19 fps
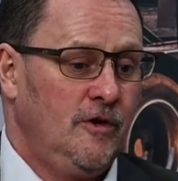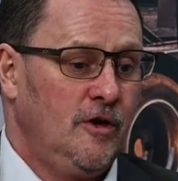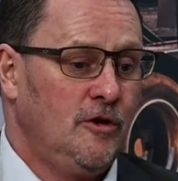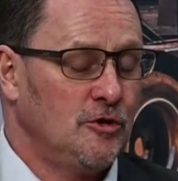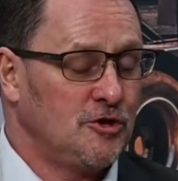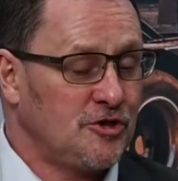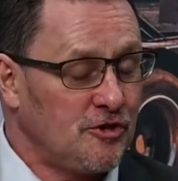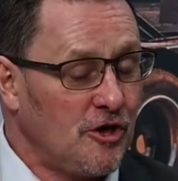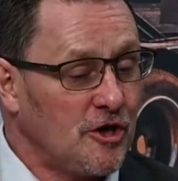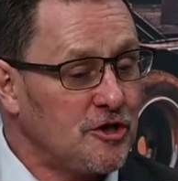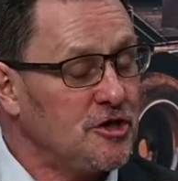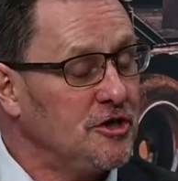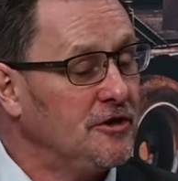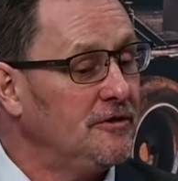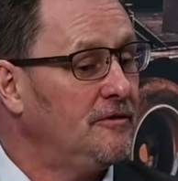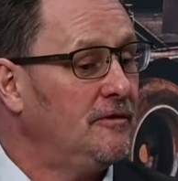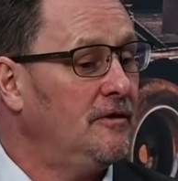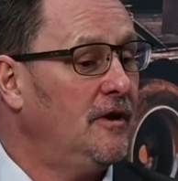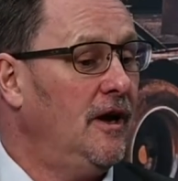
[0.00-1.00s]

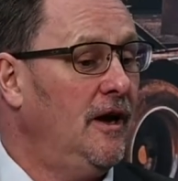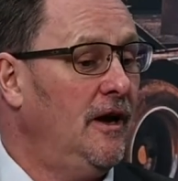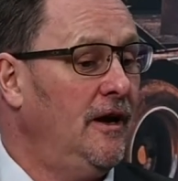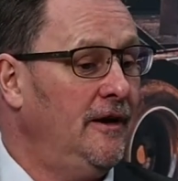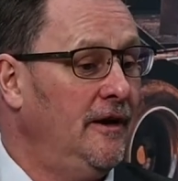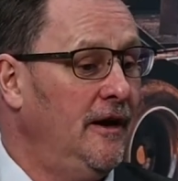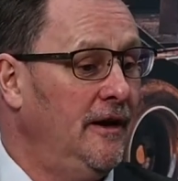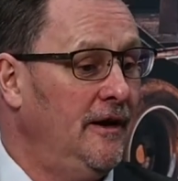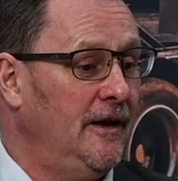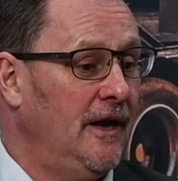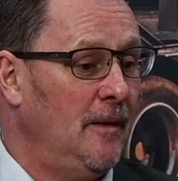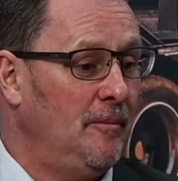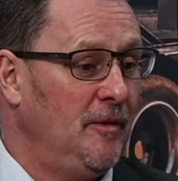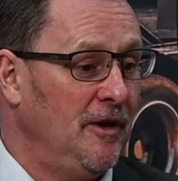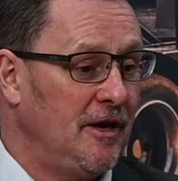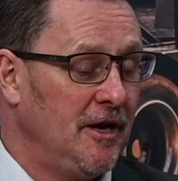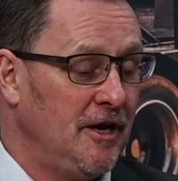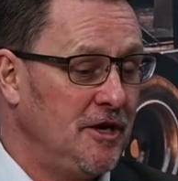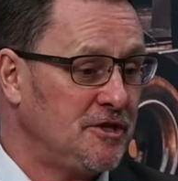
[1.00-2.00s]
construction and
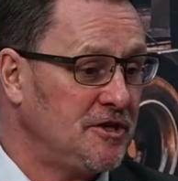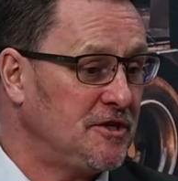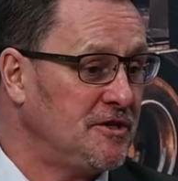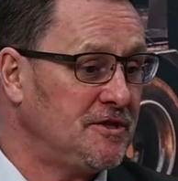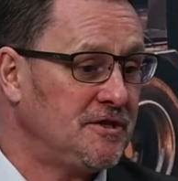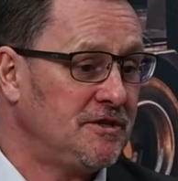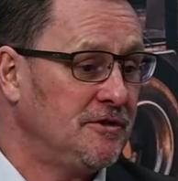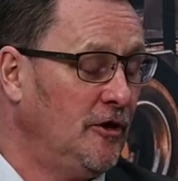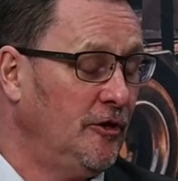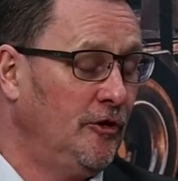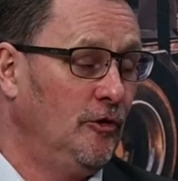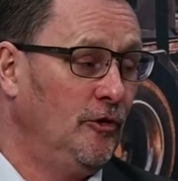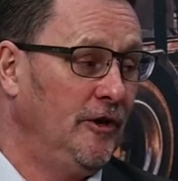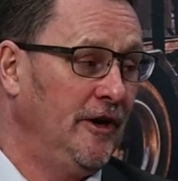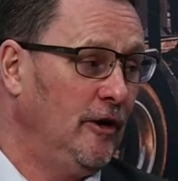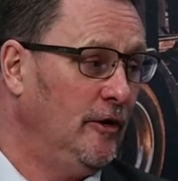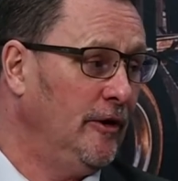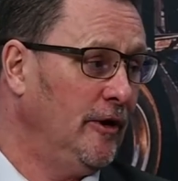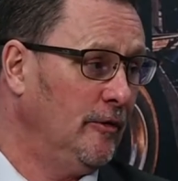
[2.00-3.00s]
applications, not
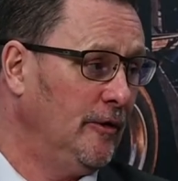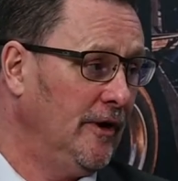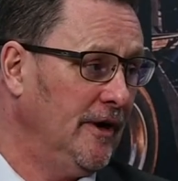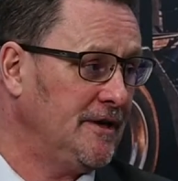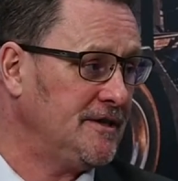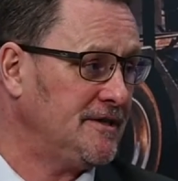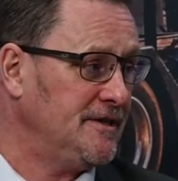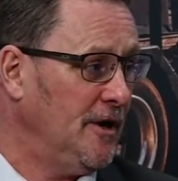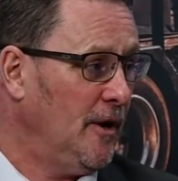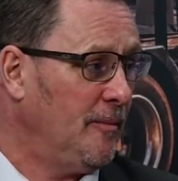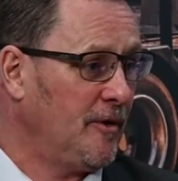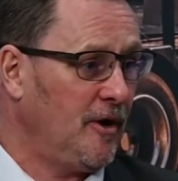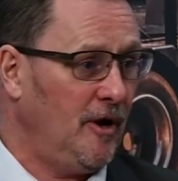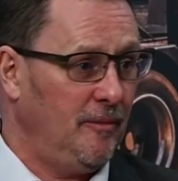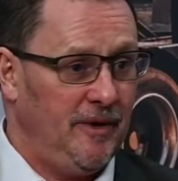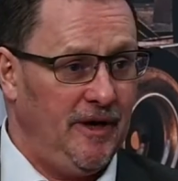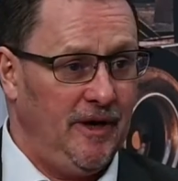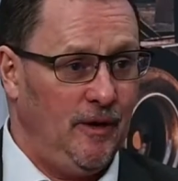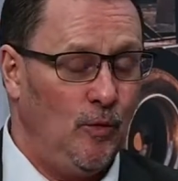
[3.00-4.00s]
only oil rigs, the
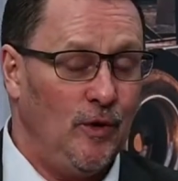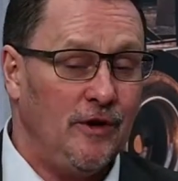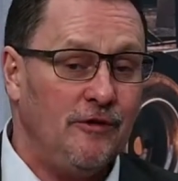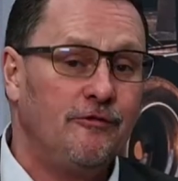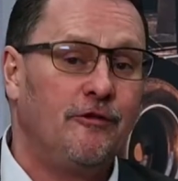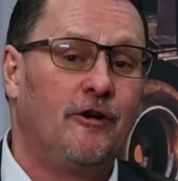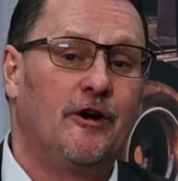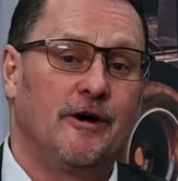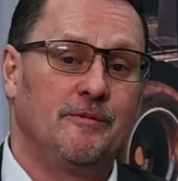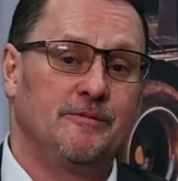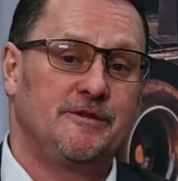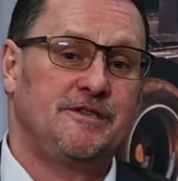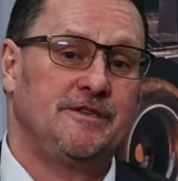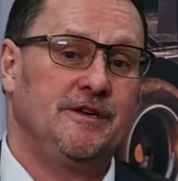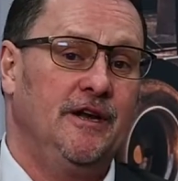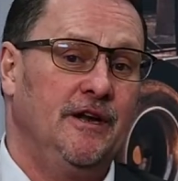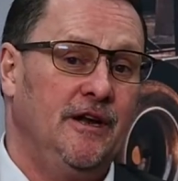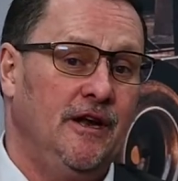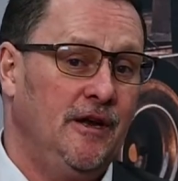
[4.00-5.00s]
upcoming wind farms
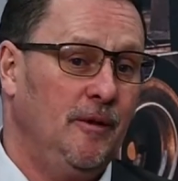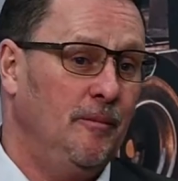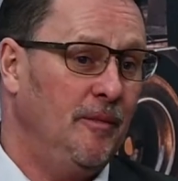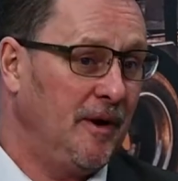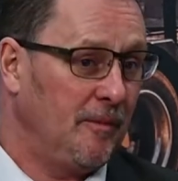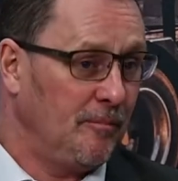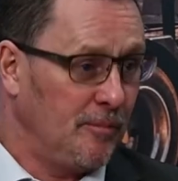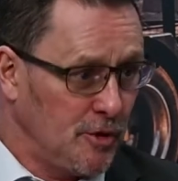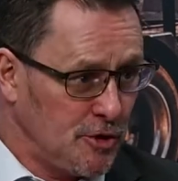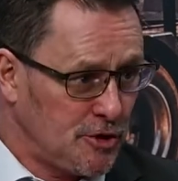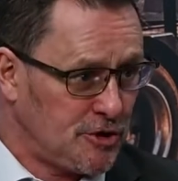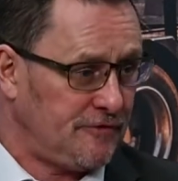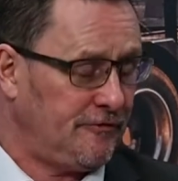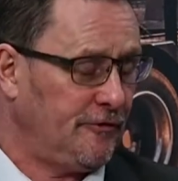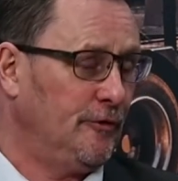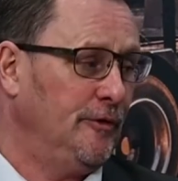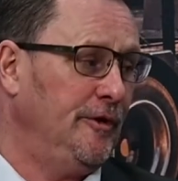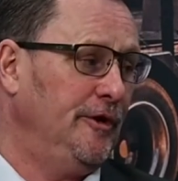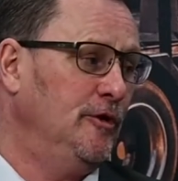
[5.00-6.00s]
and the big push
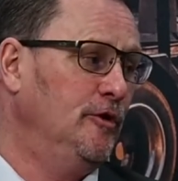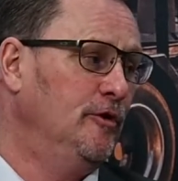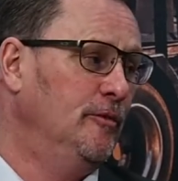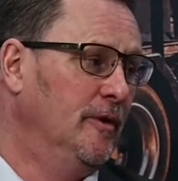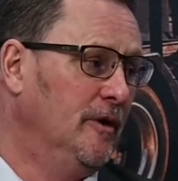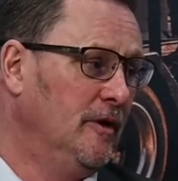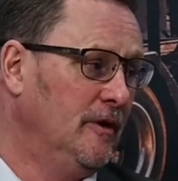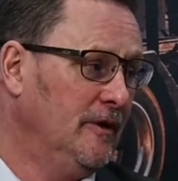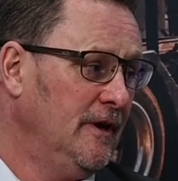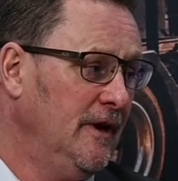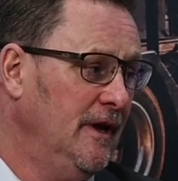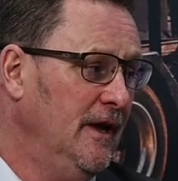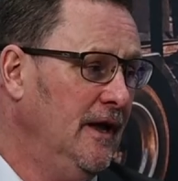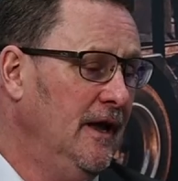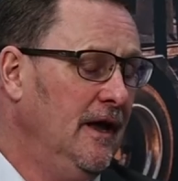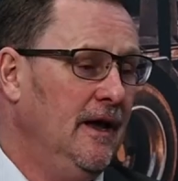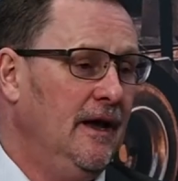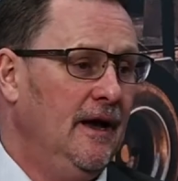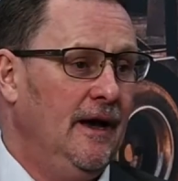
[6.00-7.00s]
for renewable.
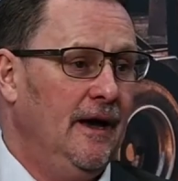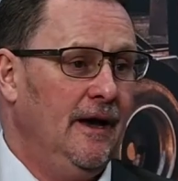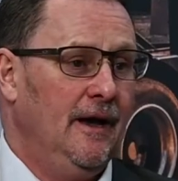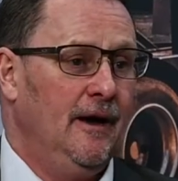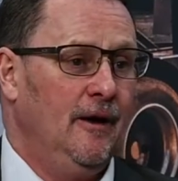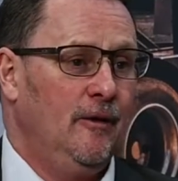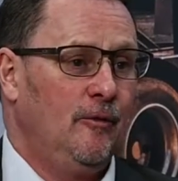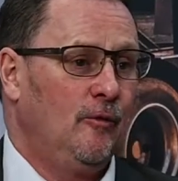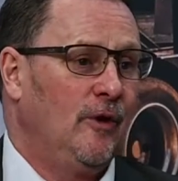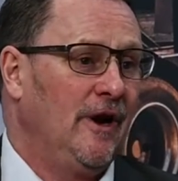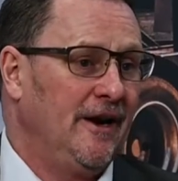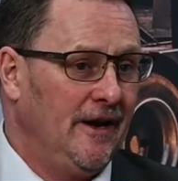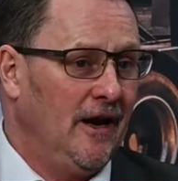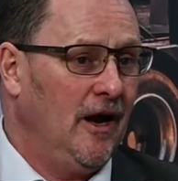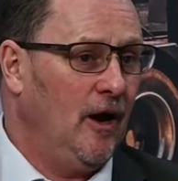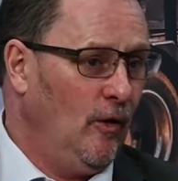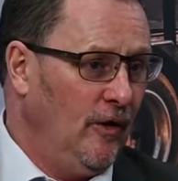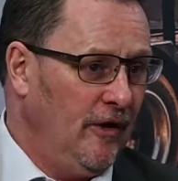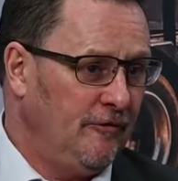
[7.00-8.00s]
Right
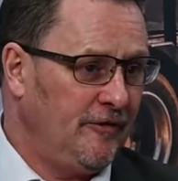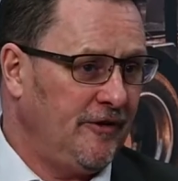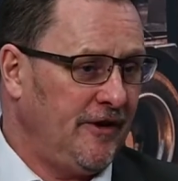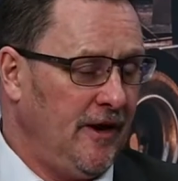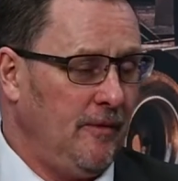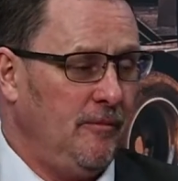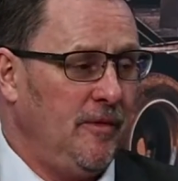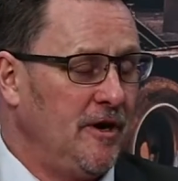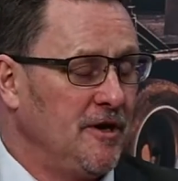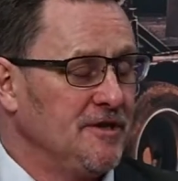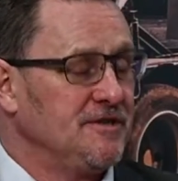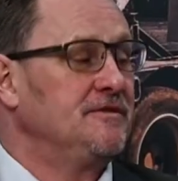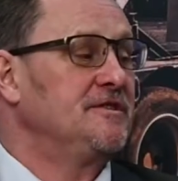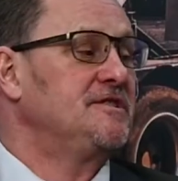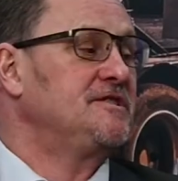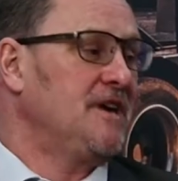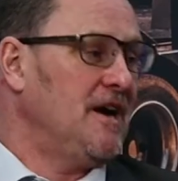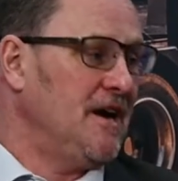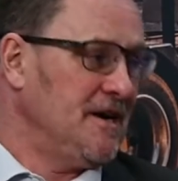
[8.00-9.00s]
now, everything, because of
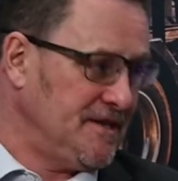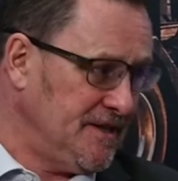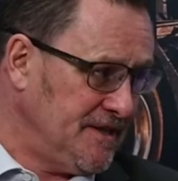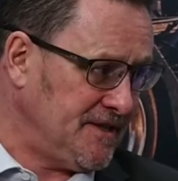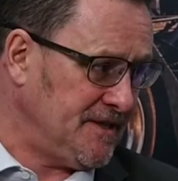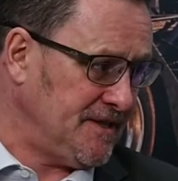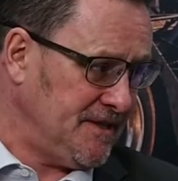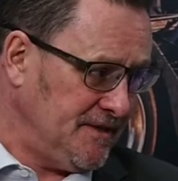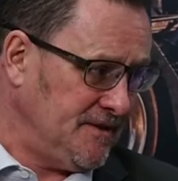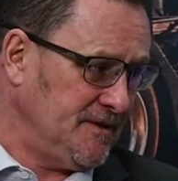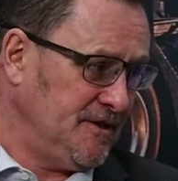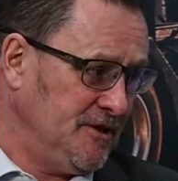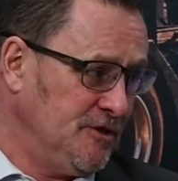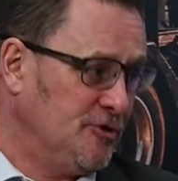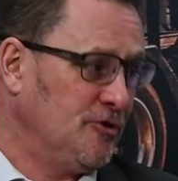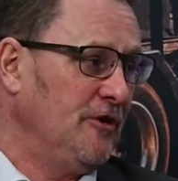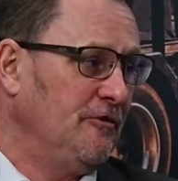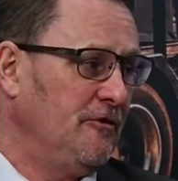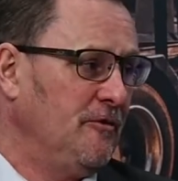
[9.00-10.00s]
the size, it's
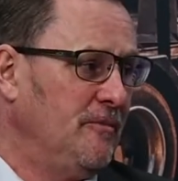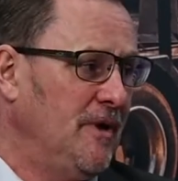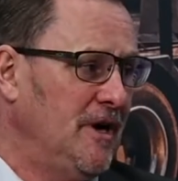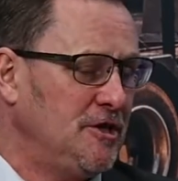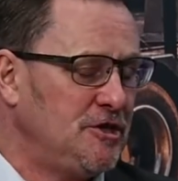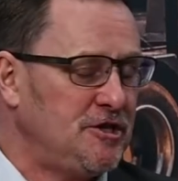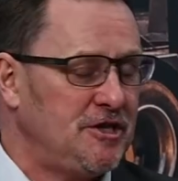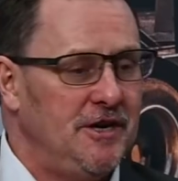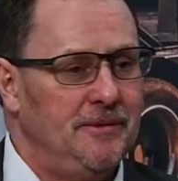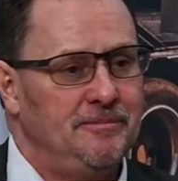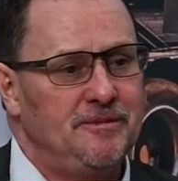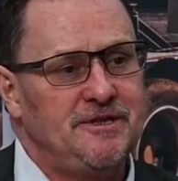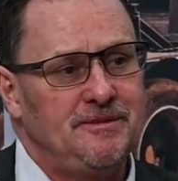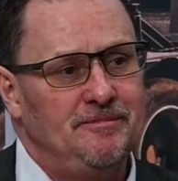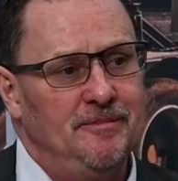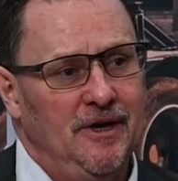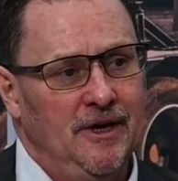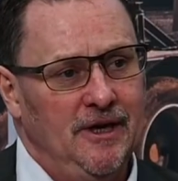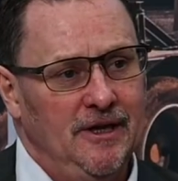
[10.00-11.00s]
driven by
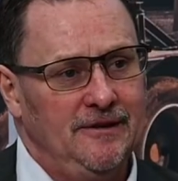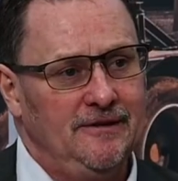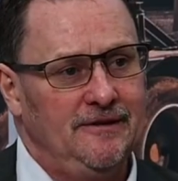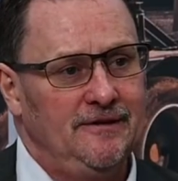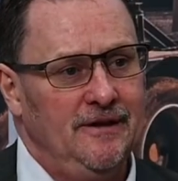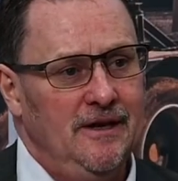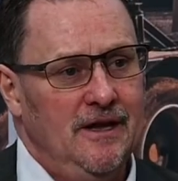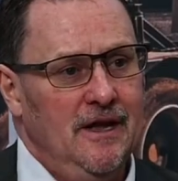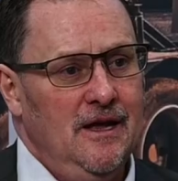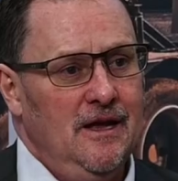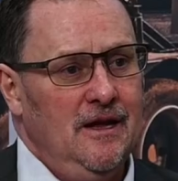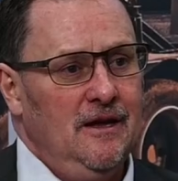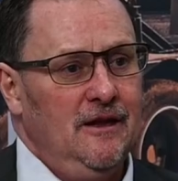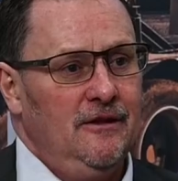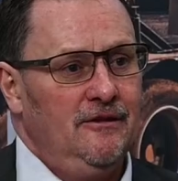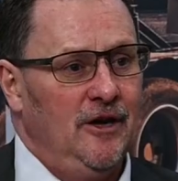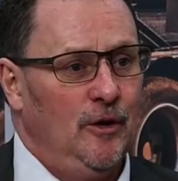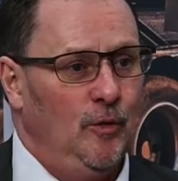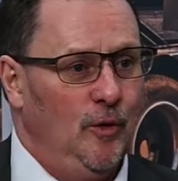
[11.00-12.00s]
ships, but
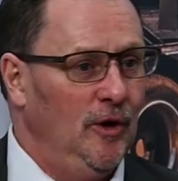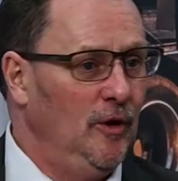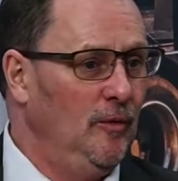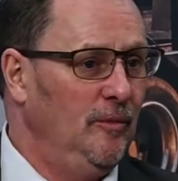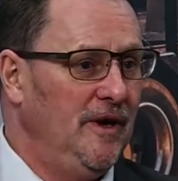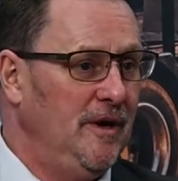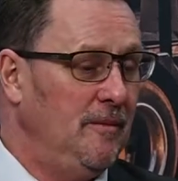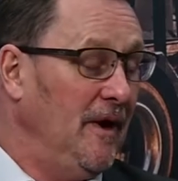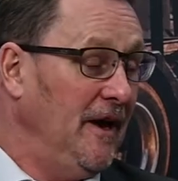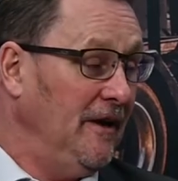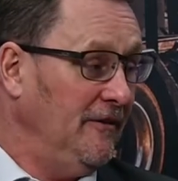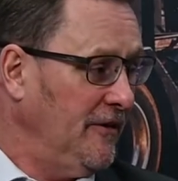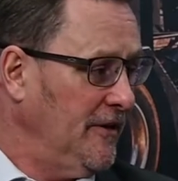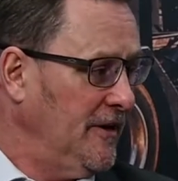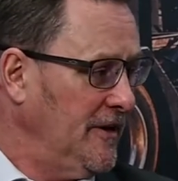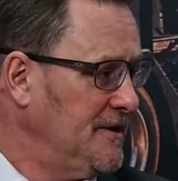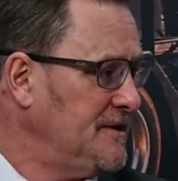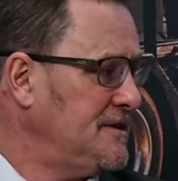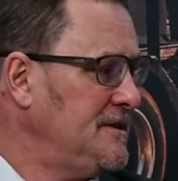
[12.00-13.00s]
there will be
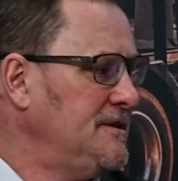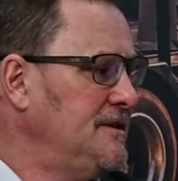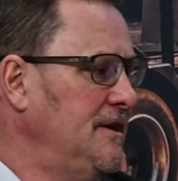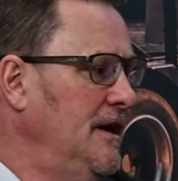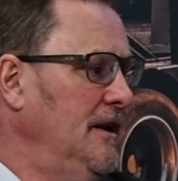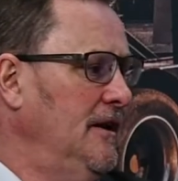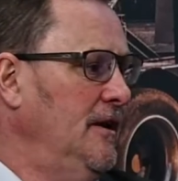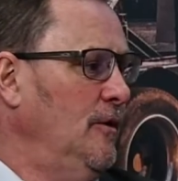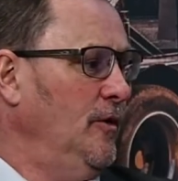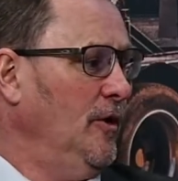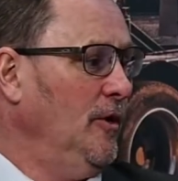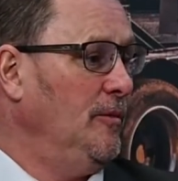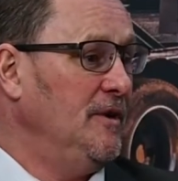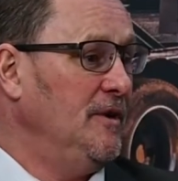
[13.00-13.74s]
maintenance and there will